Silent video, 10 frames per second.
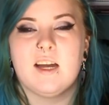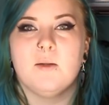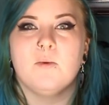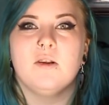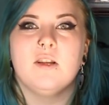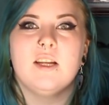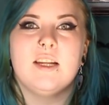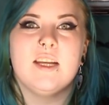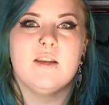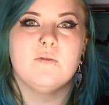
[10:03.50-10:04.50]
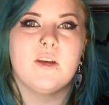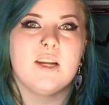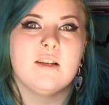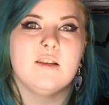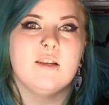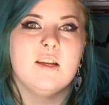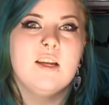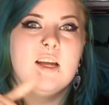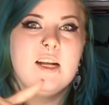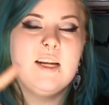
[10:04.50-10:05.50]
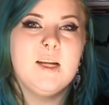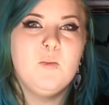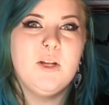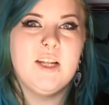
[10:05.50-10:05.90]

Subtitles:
I will leave a little clickable